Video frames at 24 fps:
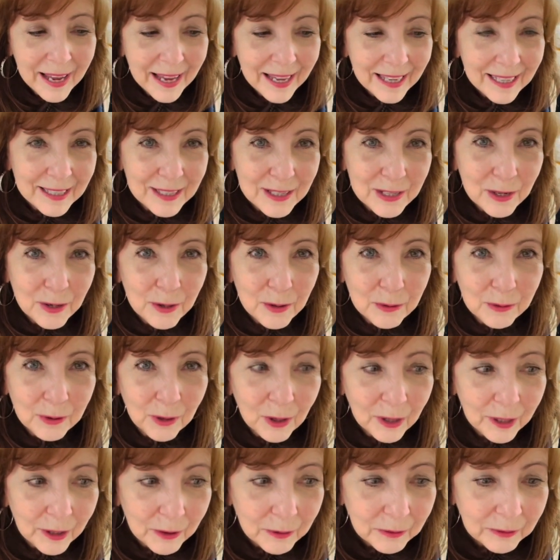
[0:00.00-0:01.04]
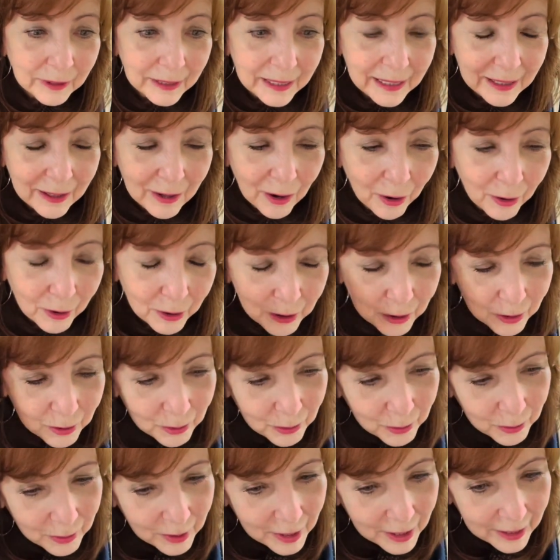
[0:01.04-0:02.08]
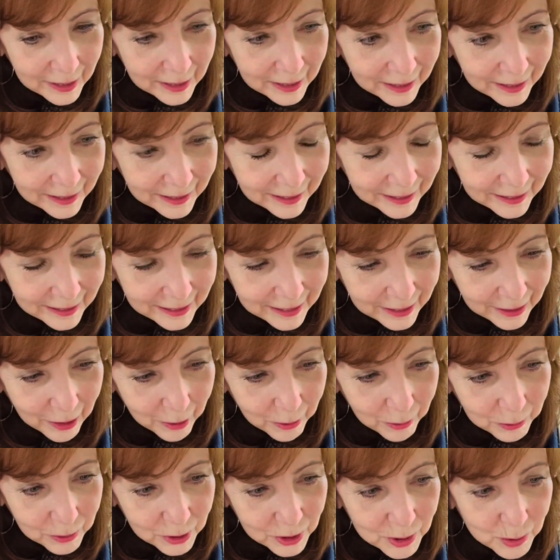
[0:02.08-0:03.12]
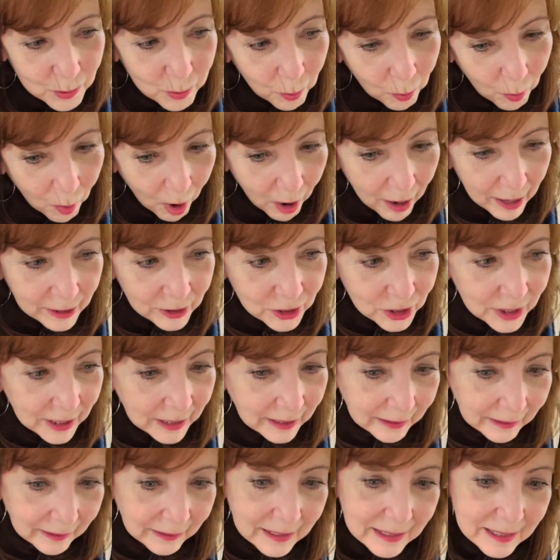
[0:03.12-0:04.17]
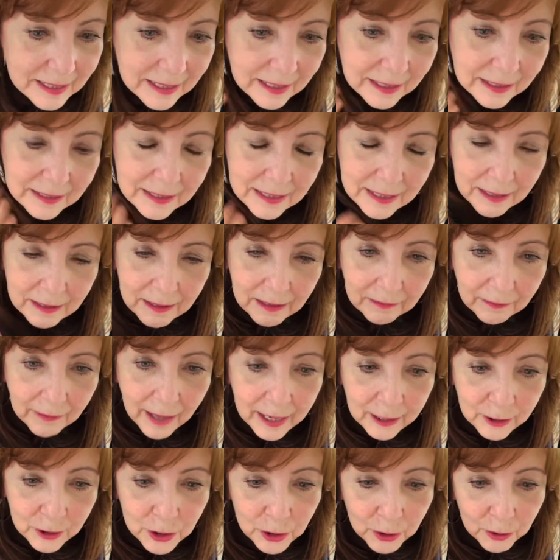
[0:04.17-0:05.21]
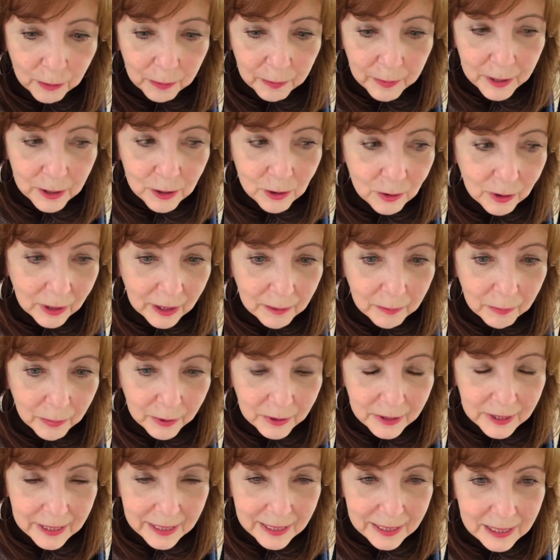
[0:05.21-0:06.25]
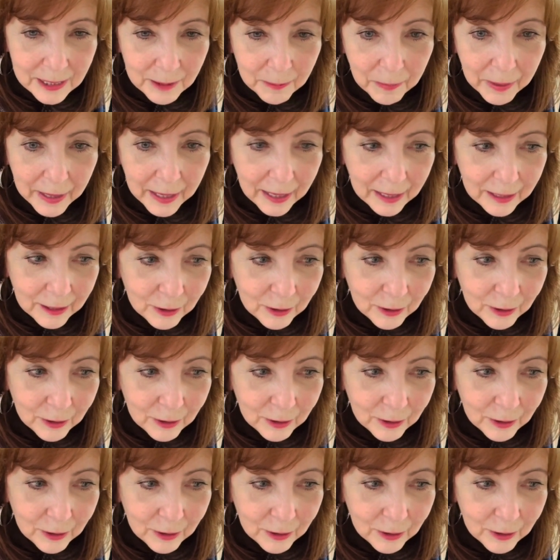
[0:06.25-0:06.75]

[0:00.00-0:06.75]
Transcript: And so not only are you you know, just watching and listening to the lecture, but you can participate.